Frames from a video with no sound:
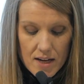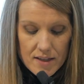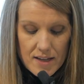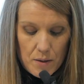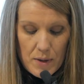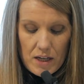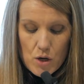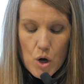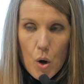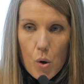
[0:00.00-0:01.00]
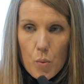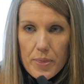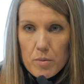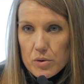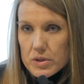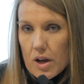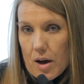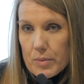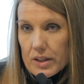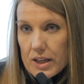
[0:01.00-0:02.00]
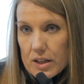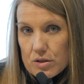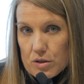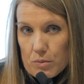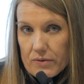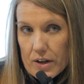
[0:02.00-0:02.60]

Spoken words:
Does anybody know what the most commonly consumed